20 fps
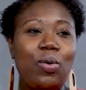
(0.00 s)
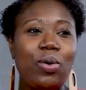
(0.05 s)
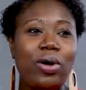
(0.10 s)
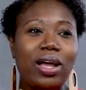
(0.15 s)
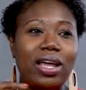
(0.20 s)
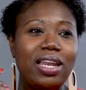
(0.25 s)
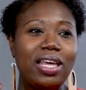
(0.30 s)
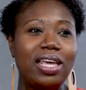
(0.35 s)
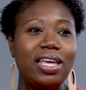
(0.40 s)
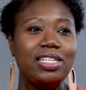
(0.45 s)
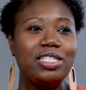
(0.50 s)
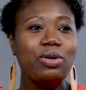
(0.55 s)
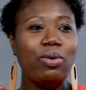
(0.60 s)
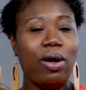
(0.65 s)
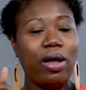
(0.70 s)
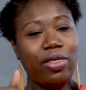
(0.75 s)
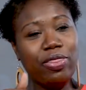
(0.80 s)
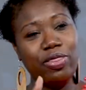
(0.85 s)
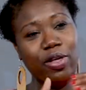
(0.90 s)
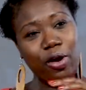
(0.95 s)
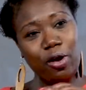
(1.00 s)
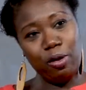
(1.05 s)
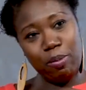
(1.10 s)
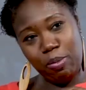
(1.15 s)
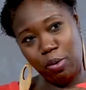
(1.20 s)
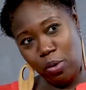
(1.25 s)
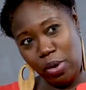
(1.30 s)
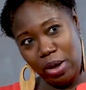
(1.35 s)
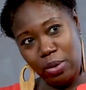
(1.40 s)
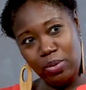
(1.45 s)
we're going to get to our third
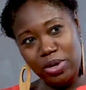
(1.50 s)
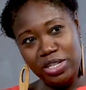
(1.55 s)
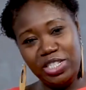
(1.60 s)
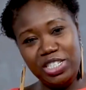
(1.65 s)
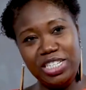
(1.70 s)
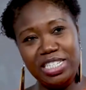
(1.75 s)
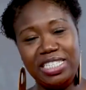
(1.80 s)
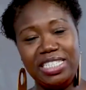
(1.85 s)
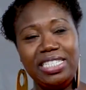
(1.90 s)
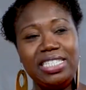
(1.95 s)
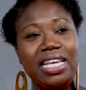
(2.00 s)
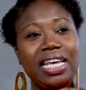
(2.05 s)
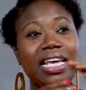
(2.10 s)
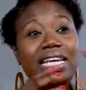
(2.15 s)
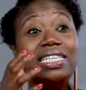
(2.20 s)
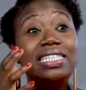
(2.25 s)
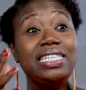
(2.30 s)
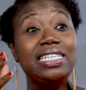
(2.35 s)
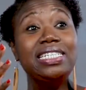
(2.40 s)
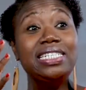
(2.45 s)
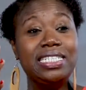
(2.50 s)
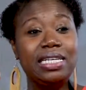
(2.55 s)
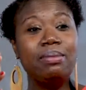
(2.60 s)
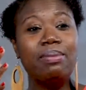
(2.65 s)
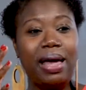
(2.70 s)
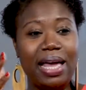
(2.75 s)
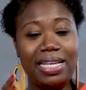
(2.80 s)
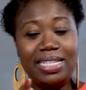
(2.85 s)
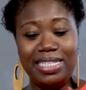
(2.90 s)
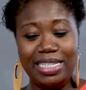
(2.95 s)
point, which is tending to
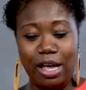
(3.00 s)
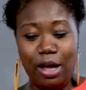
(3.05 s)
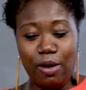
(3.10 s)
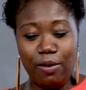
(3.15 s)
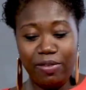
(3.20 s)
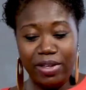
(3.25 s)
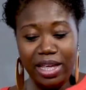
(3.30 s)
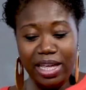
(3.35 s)
myself.